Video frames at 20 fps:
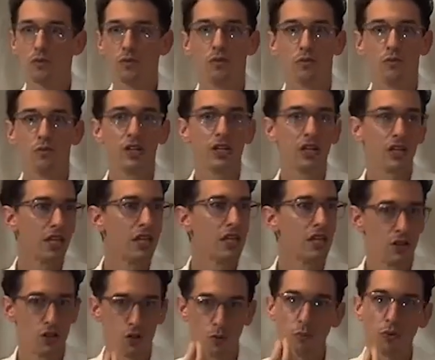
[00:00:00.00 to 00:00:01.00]
really
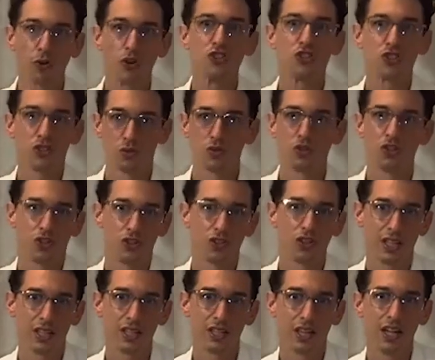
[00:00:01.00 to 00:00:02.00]
your personal
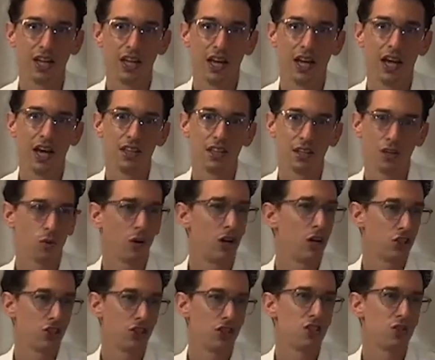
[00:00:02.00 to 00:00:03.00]
journey, and the
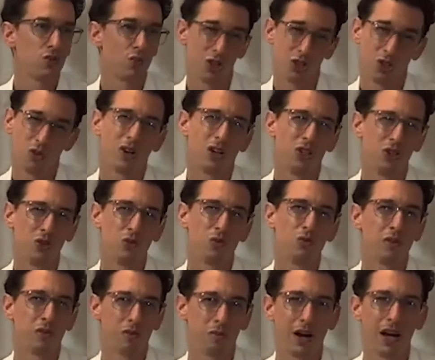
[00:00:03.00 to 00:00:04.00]
question is, what do I do
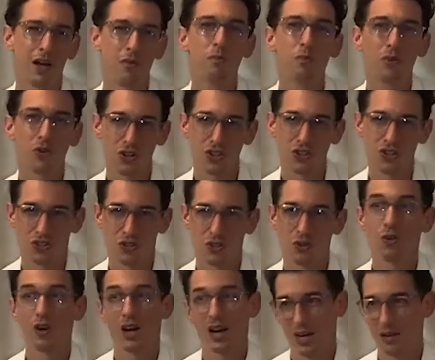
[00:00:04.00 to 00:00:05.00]
with my
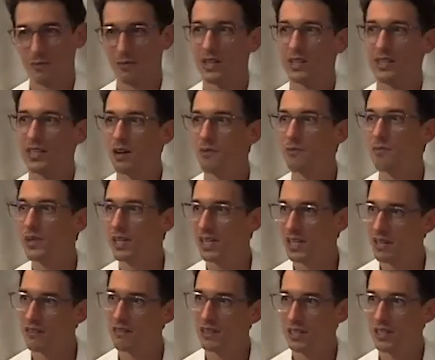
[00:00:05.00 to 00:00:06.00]
personal karma that I'm being
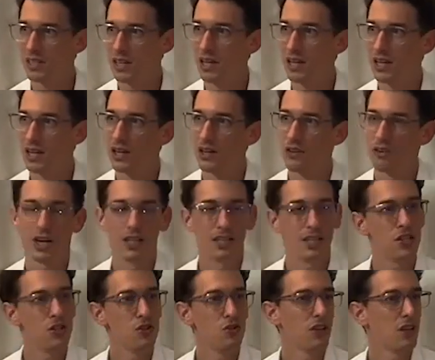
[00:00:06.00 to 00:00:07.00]
given, right?
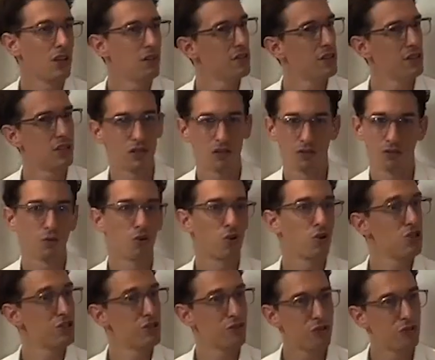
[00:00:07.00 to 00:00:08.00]
And you're given, of
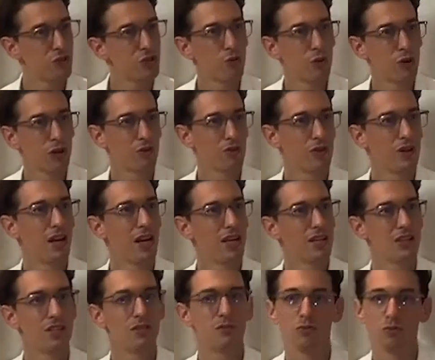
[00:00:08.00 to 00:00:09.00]
course, your free will,
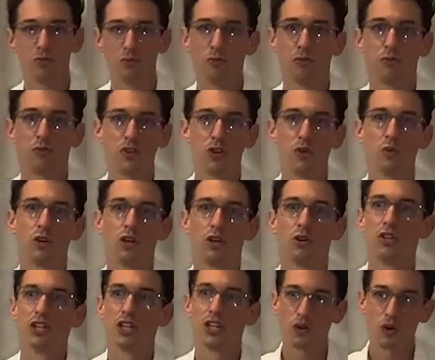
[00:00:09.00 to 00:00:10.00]
and free will,
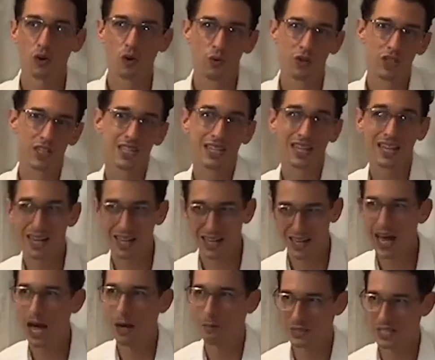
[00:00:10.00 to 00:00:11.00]
you can always
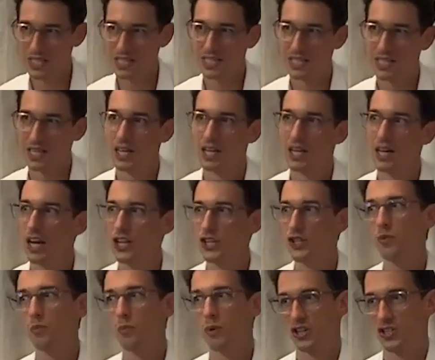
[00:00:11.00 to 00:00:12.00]
collapse a
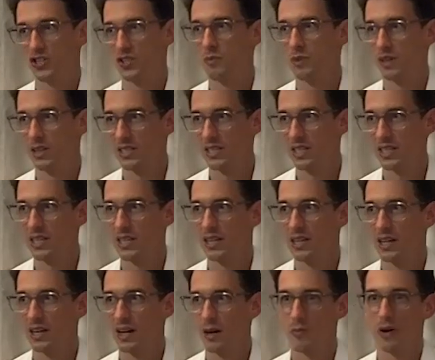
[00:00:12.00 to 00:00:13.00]
new possibility,
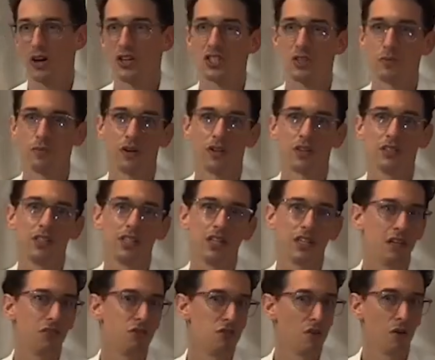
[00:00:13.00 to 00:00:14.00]
a possibility that
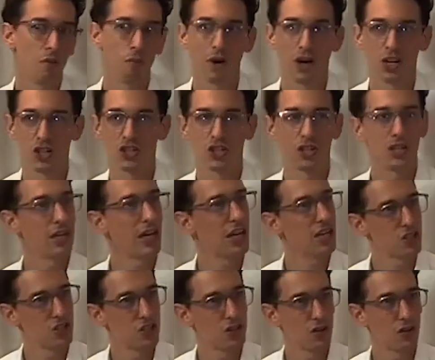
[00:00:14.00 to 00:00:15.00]
gives you a much
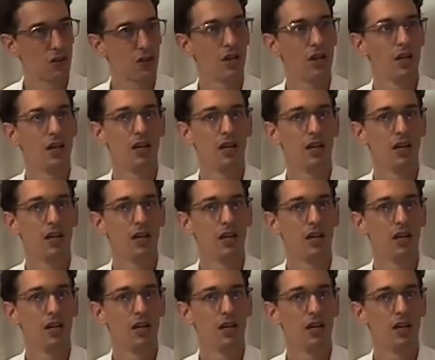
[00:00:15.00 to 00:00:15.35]
nicer,